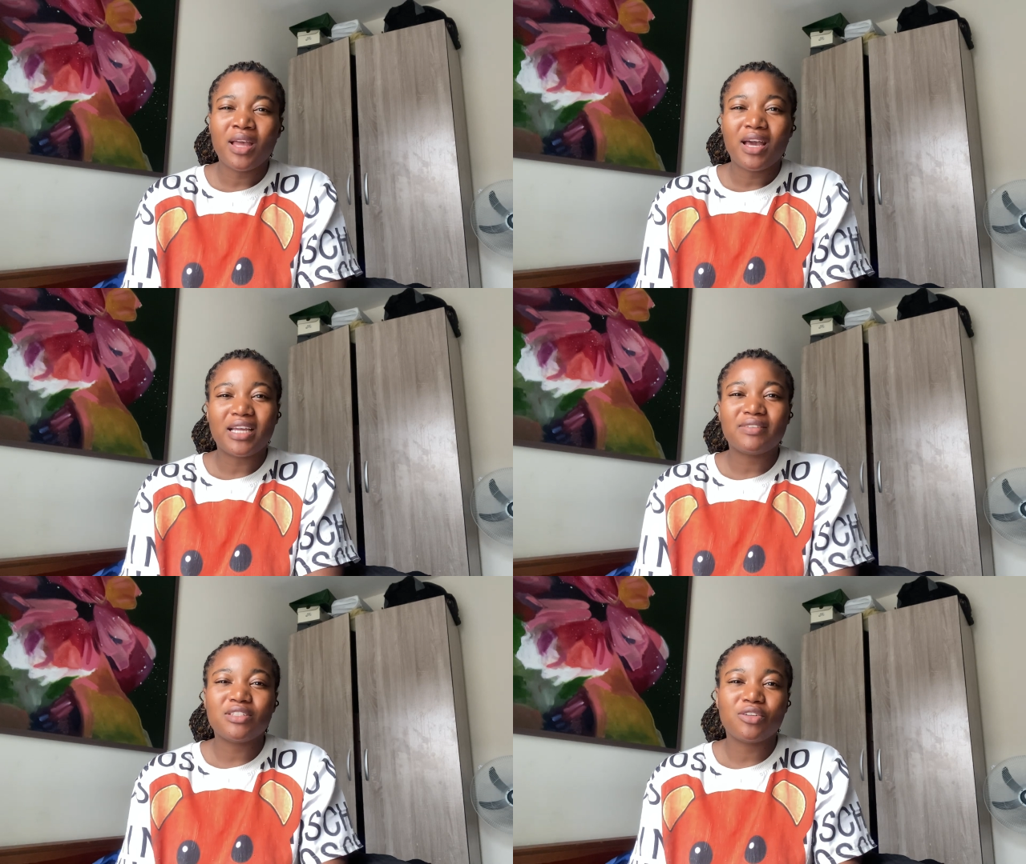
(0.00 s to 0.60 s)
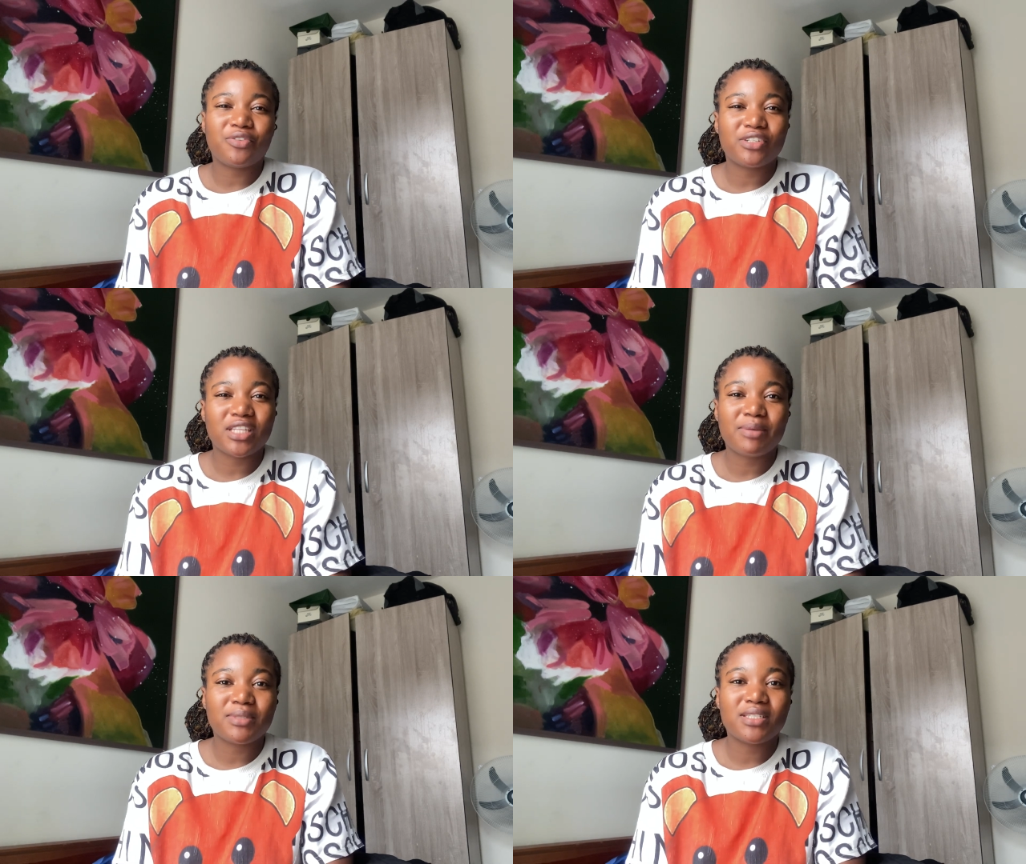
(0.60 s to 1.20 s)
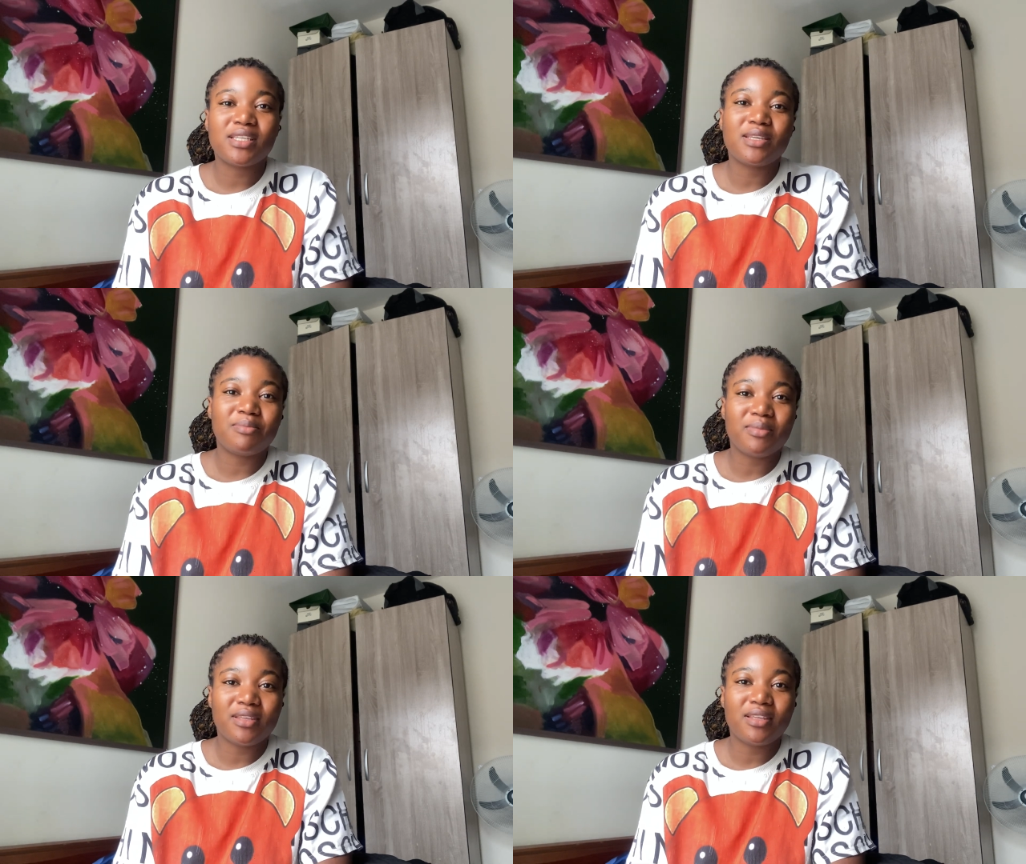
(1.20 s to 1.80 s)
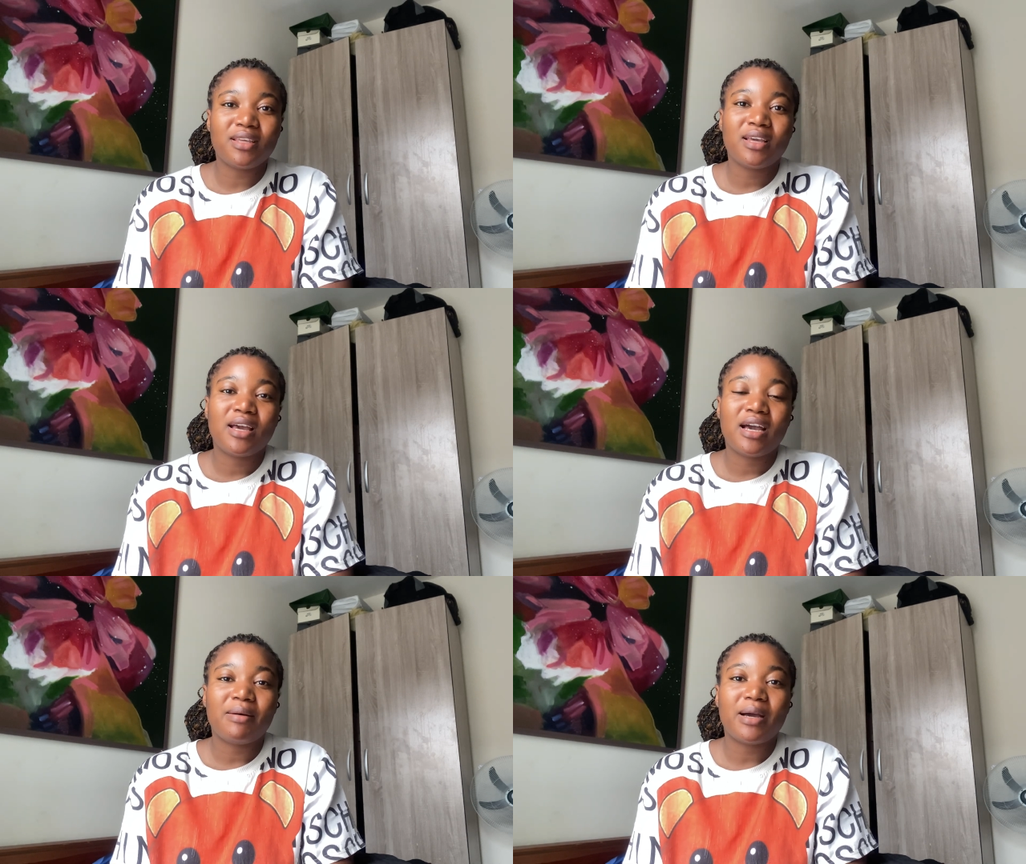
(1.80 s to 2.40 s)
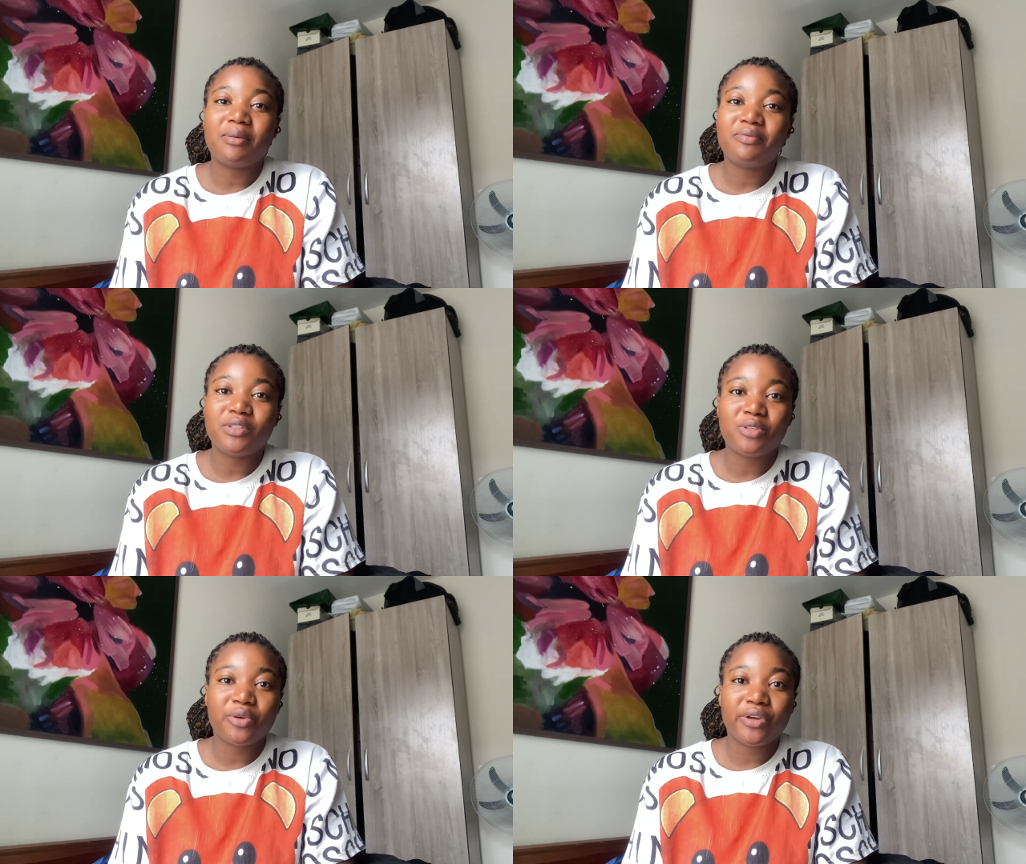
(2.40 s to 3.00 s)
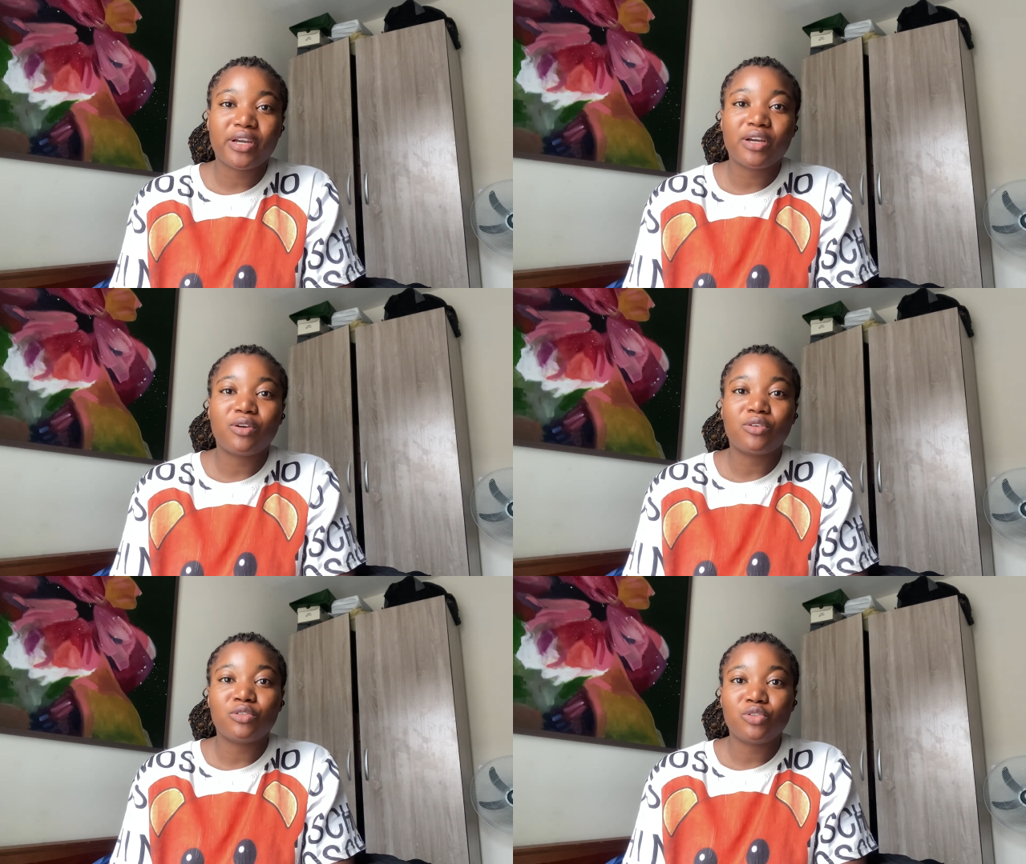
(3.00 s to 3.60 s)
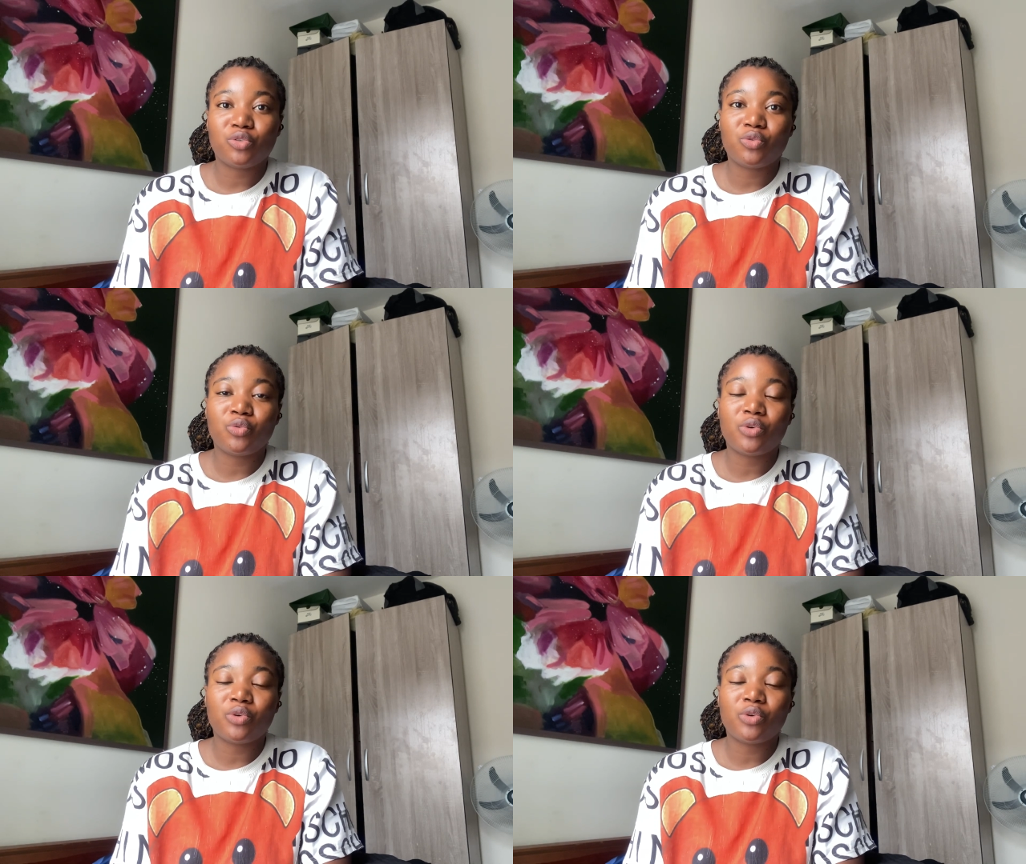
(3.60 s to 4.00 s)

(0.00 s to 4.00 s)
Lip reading: And if this is your first time seeing me, I'm Victoria Onuchukwu.